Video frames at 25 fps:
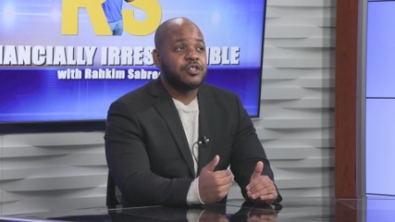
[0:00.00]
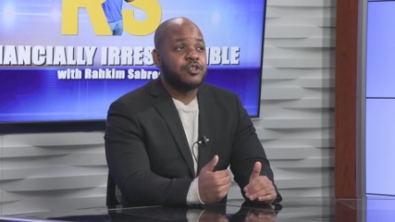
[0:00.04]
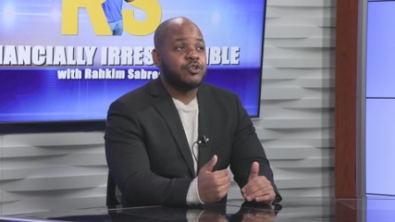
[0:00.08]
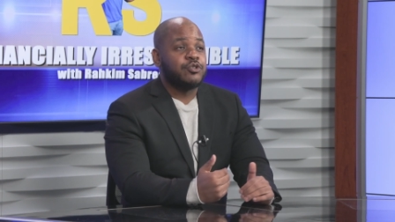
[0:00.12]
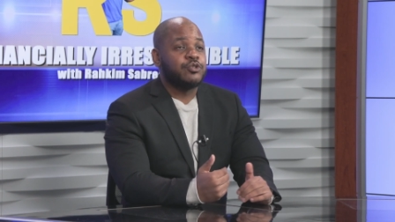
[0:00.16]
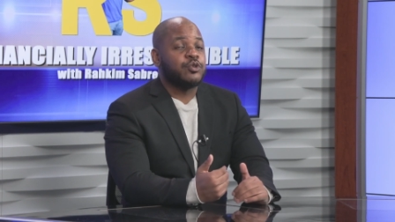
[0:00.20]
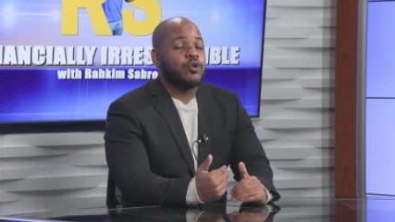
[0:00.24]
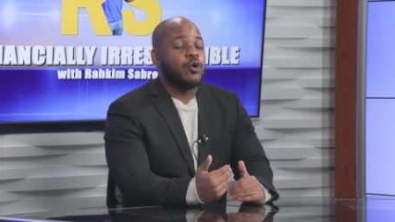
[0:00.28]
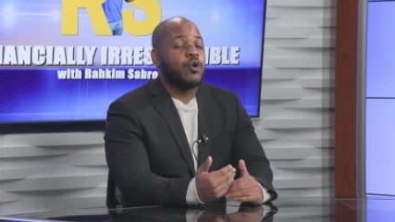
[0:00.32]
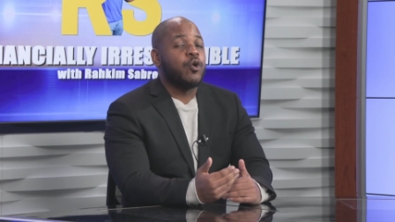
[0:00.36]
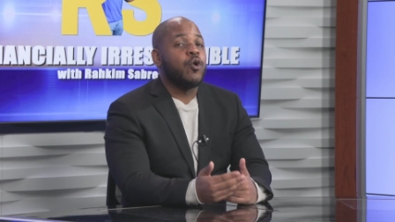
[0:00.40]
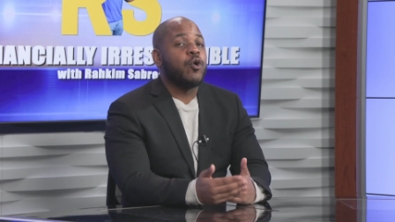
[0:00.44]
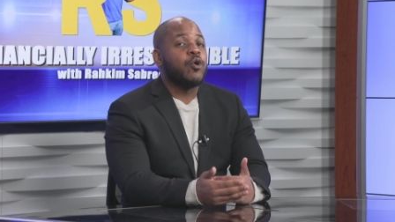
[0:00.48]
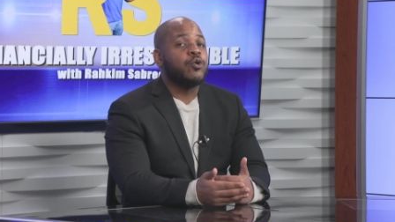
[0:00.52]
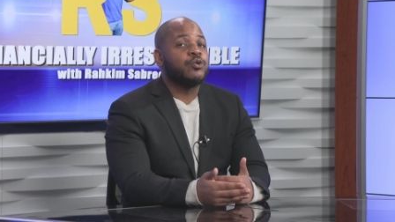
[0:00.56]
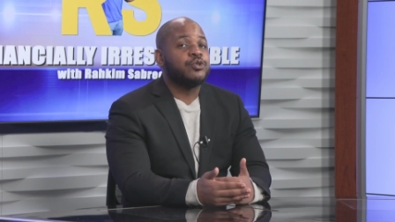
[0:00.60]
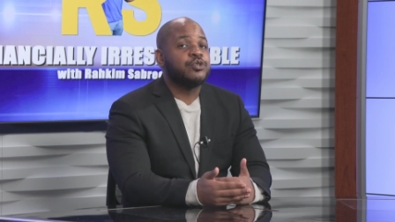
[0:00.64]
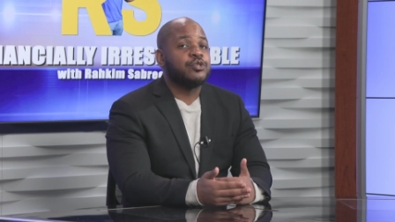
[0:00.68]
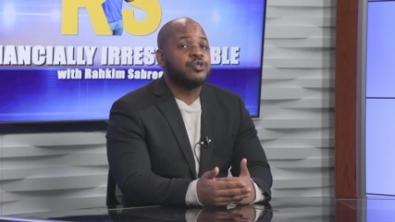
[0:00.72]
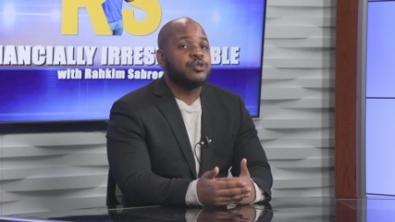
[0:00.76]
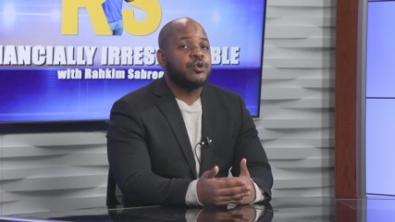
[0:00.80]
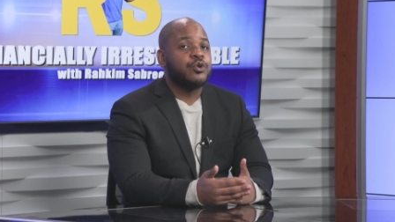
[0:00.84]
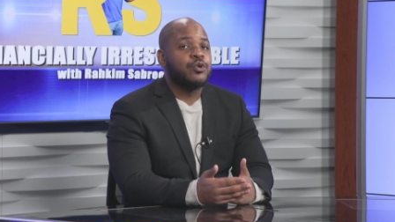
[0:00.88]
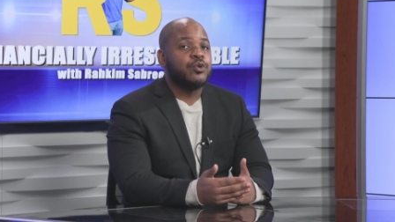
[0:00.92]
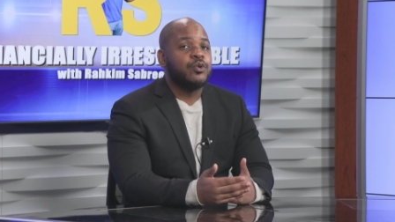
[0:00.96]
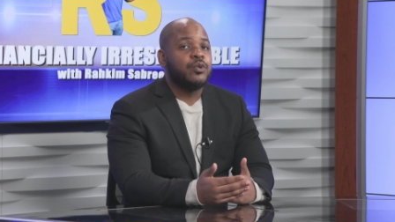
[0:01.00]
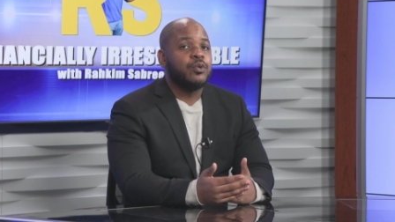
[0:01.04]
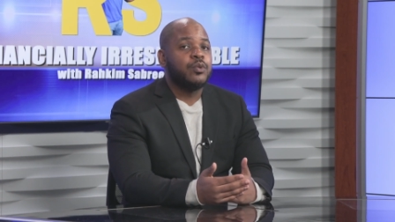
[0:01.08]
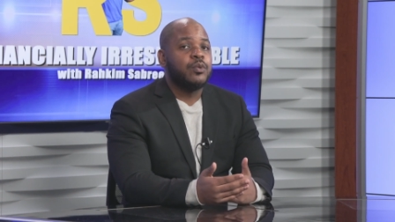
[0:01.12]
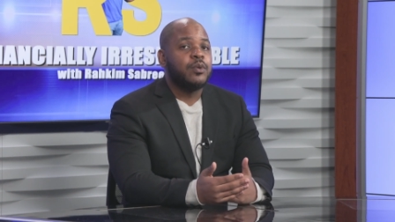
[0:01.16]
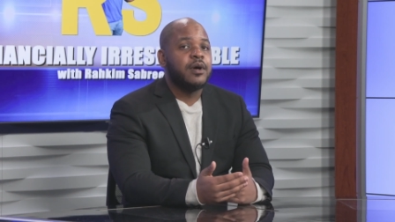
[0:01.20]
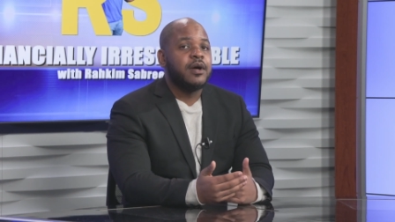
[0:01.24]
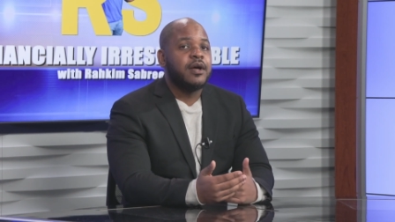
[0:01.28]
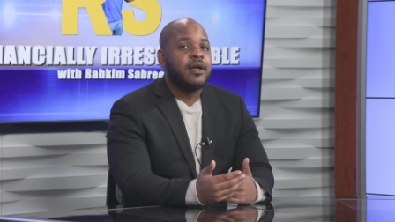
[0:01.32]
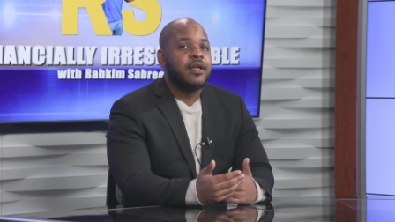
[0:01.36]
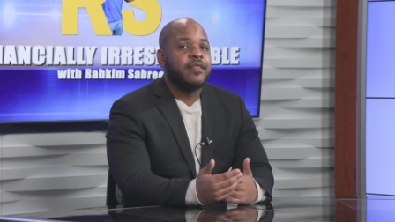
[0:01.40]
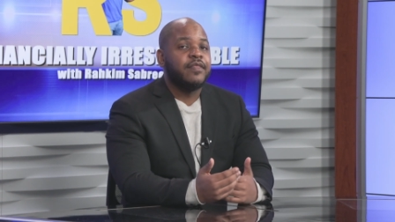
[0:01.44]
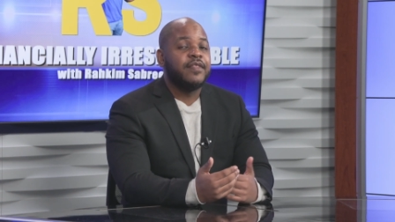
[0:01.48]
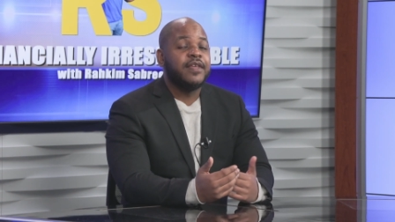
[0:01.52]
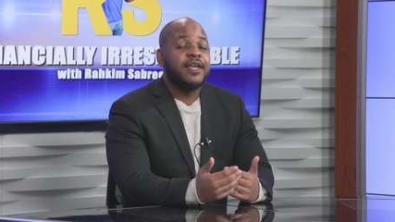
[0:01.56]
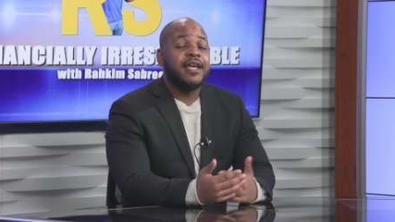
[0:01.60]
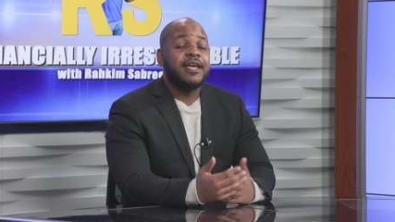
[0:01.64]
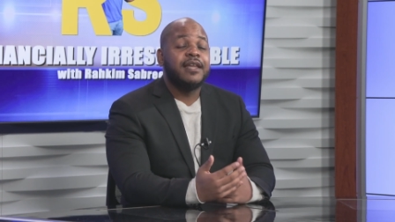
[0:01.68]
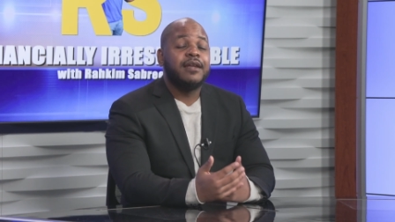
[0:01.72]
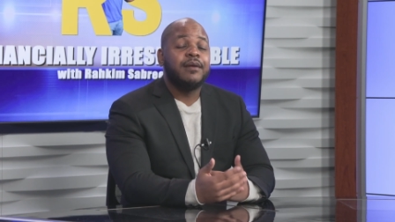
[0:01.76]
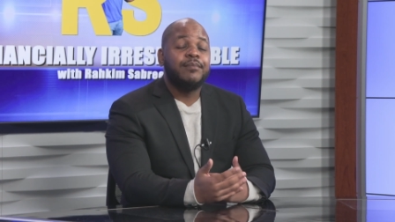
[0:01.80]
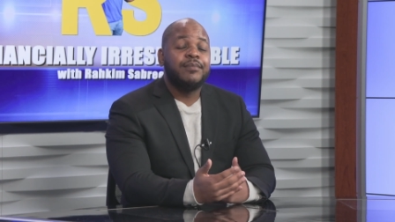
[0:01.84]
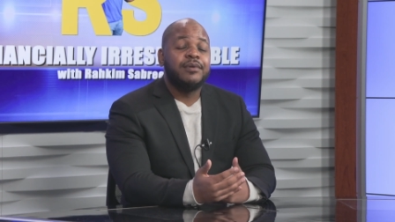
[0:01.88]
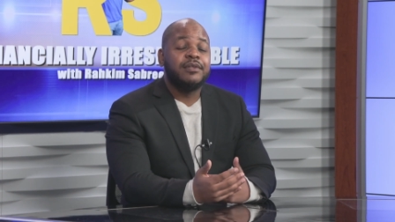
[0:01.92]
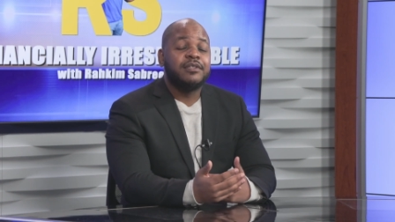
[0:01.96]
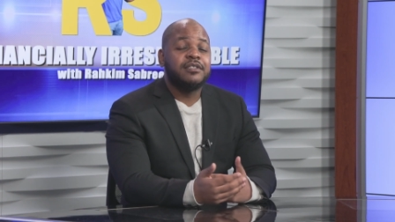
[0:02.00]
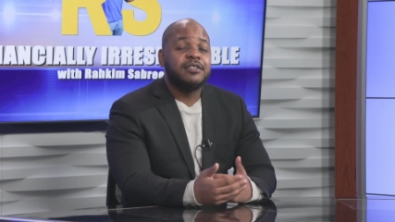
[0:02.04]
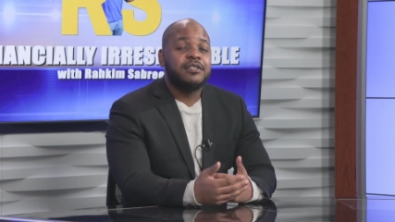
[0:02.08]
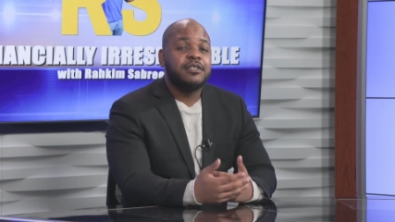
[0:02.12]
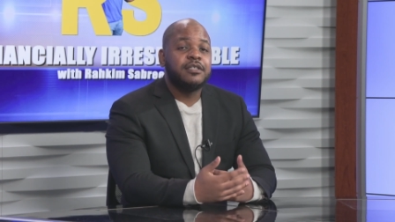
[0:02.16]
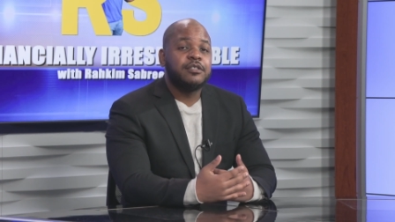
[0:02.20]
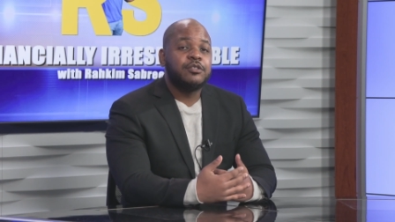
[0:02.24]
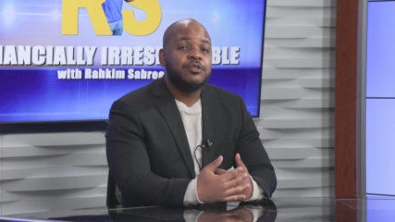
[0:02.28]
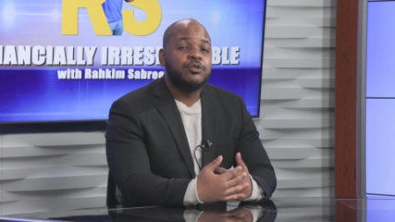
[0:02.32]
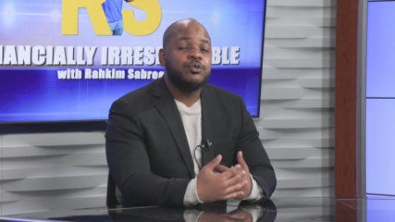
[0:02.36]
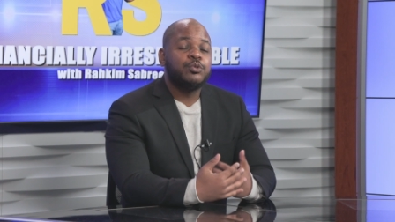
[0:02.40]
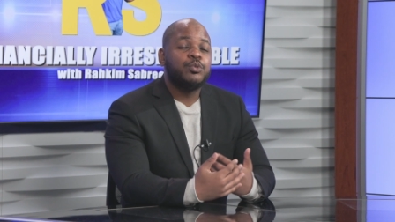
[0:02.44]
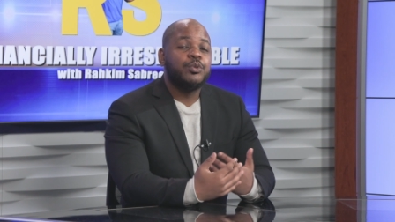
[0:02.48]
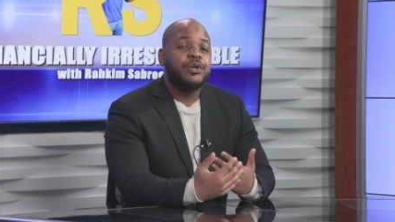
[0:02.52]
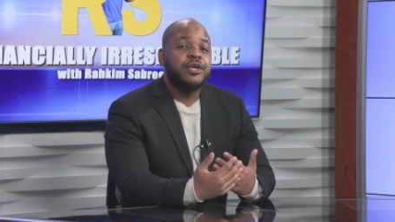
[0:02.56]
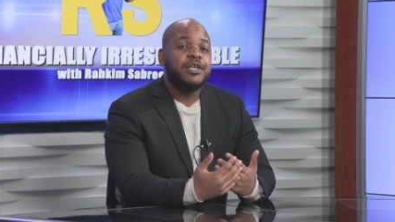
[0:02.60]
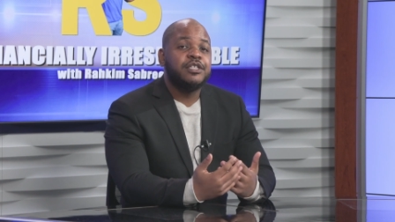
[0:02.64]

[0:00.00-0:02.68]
There's also the inability to